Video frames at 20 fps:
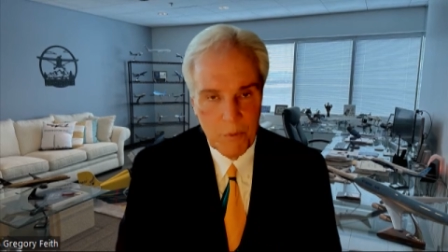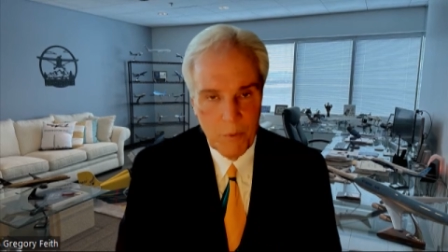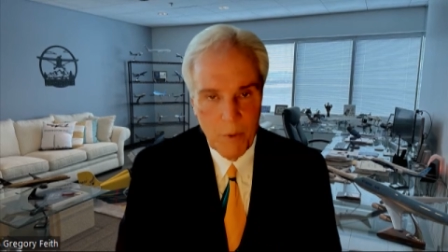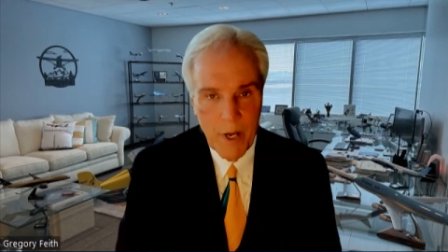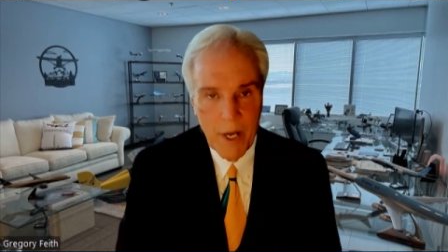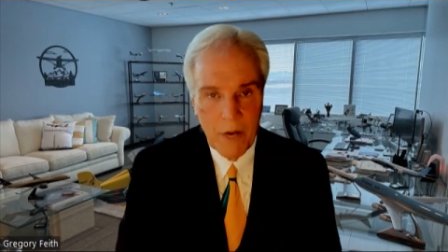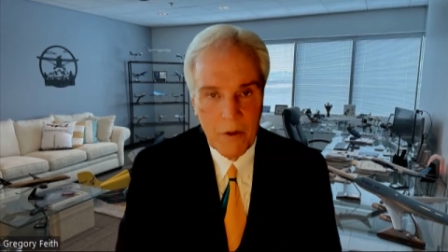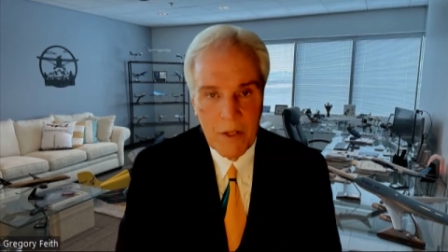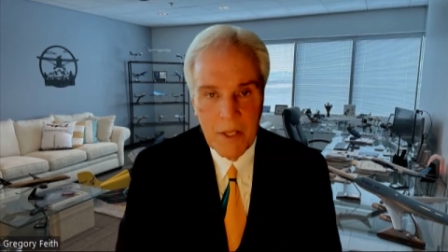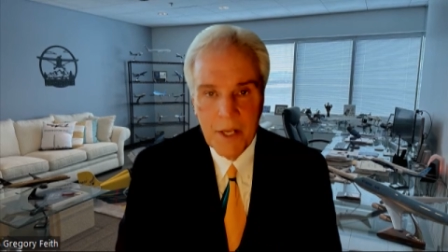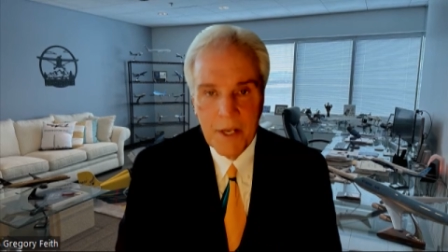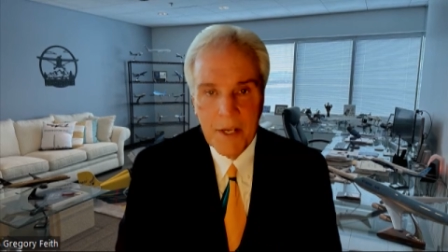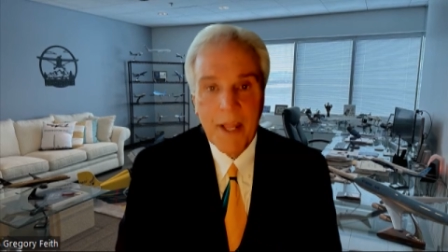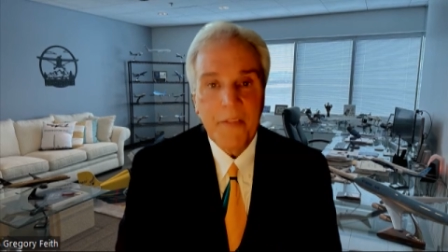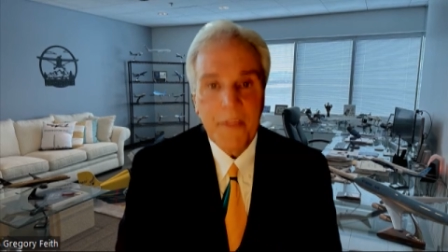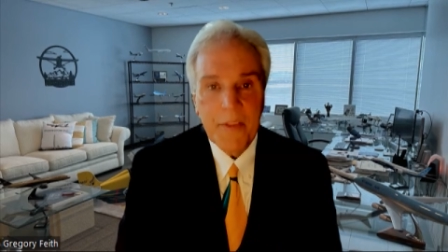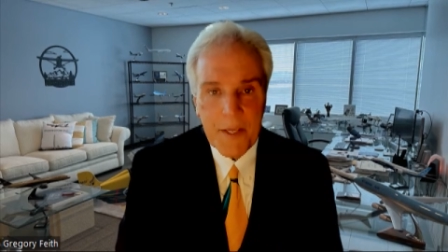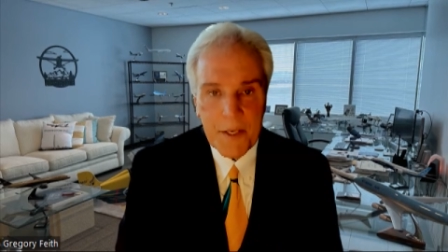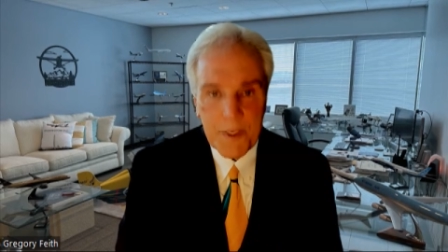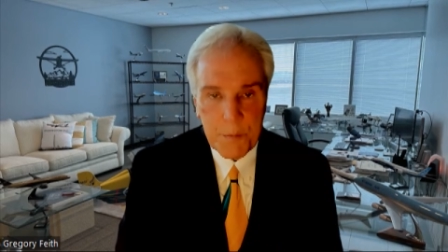Well,
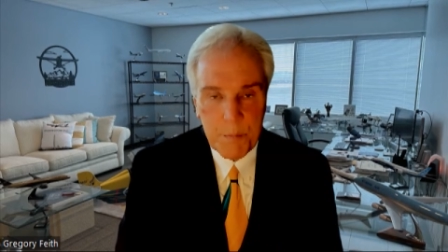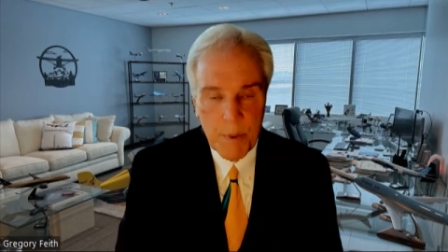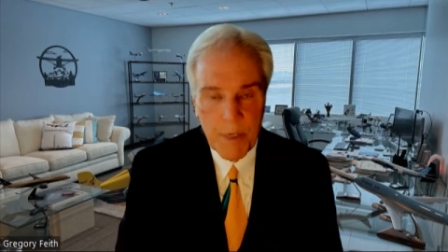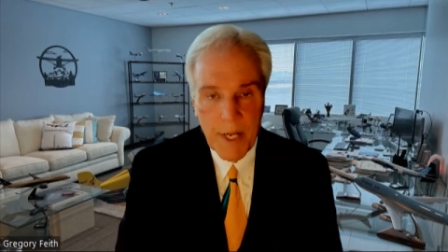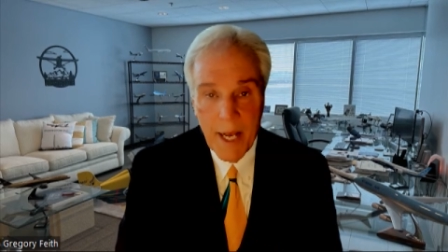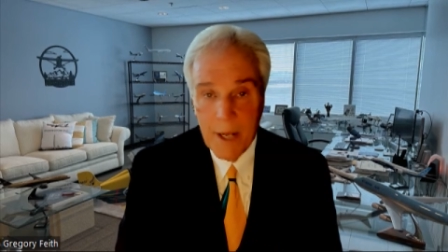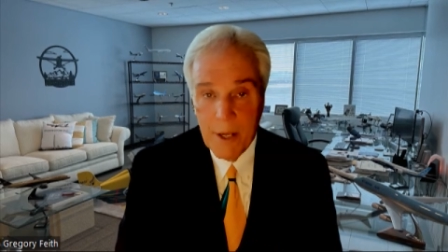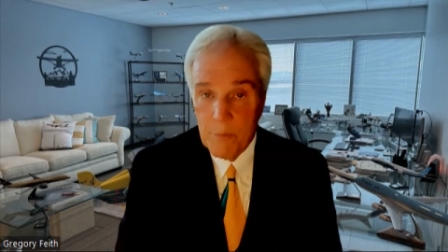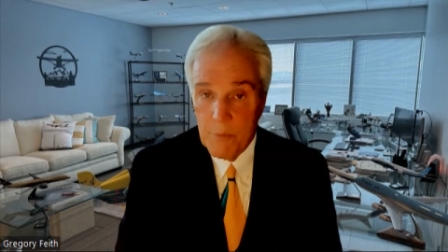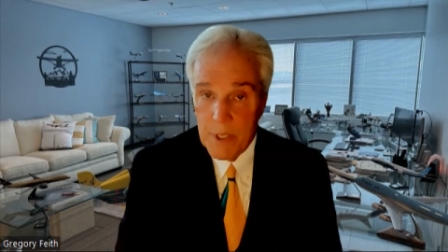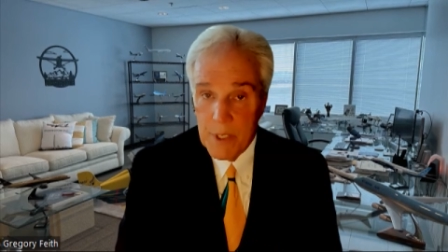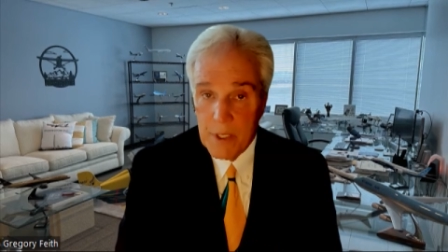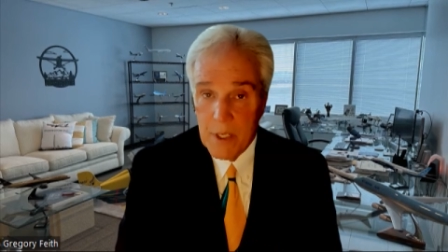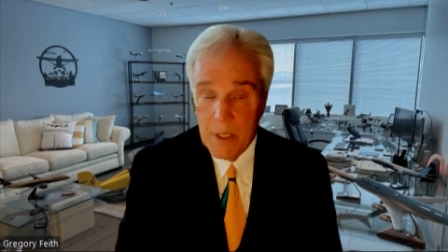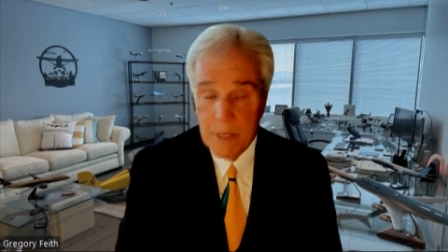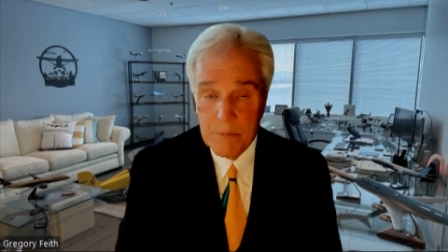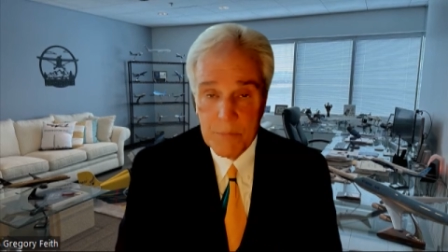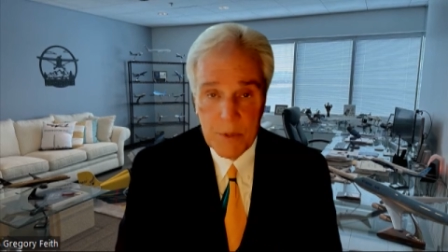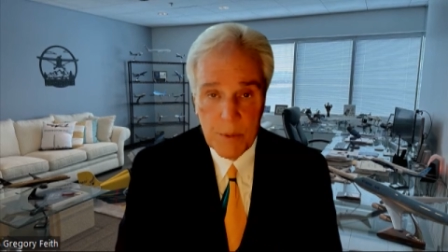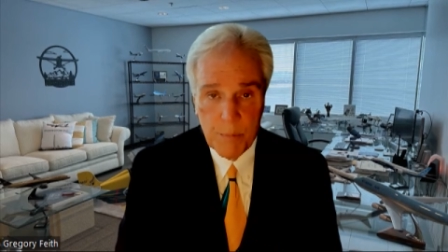nothing is benign when it
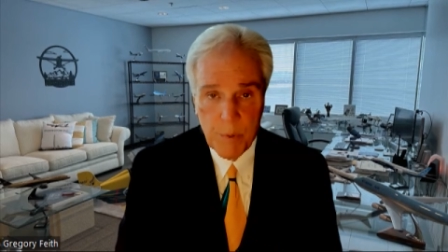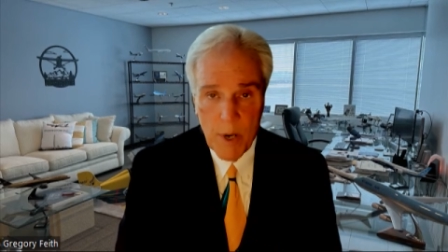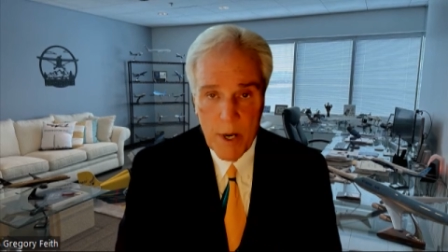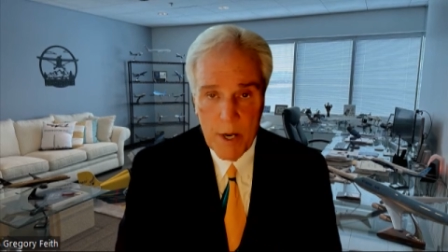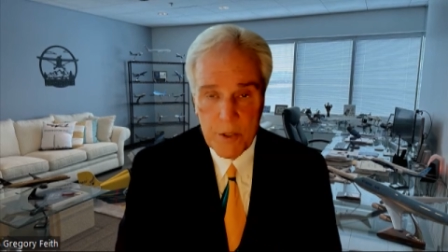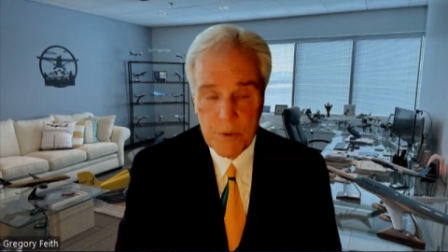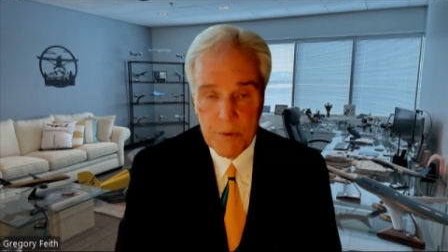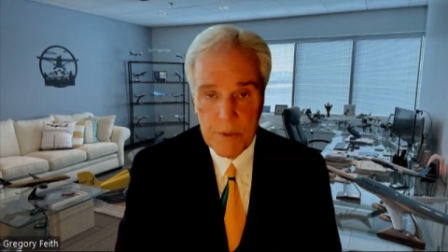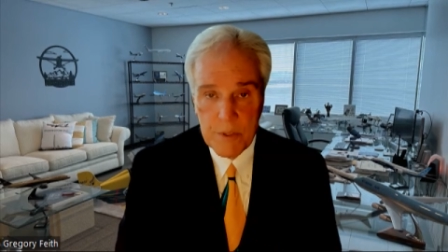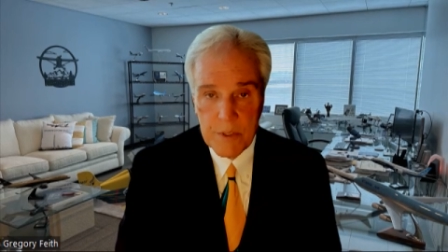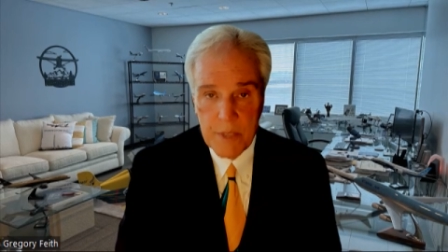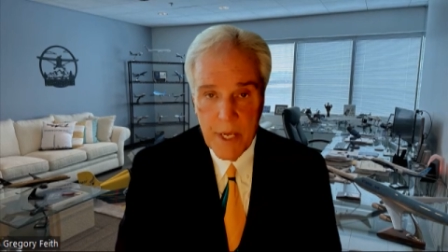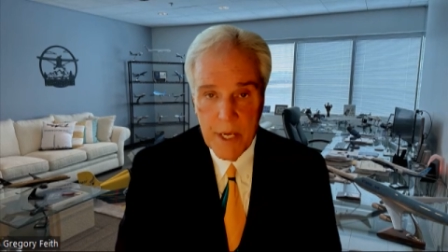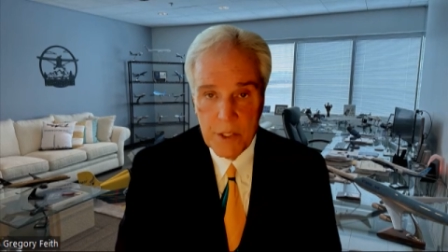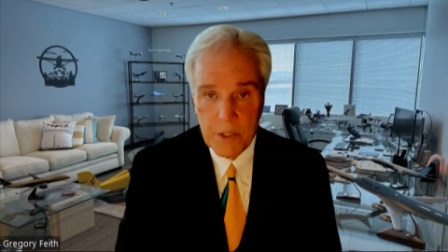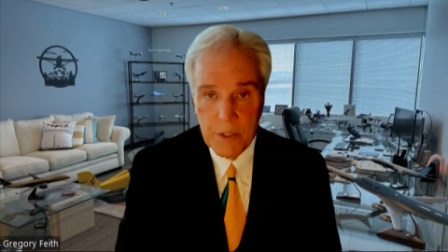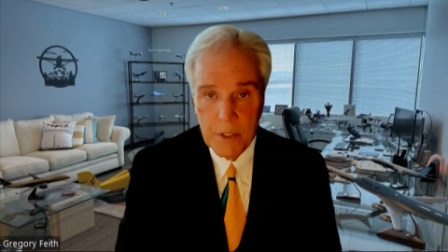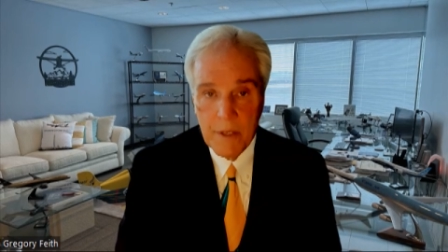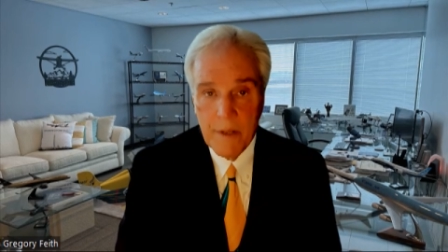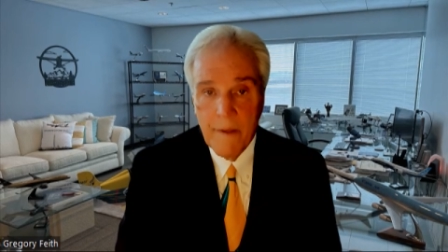comes to
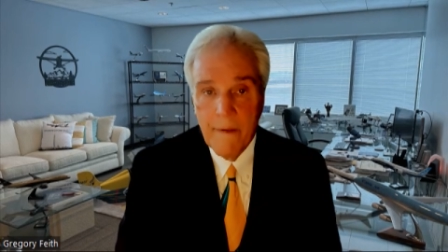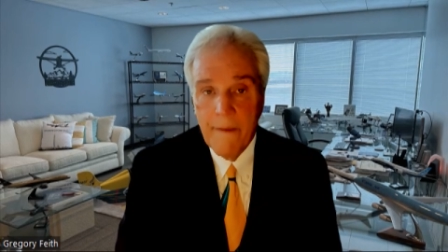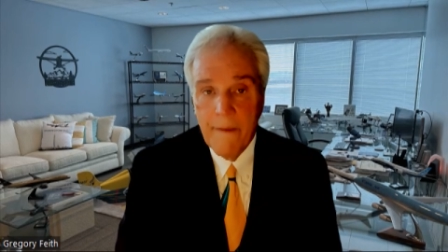pressurization.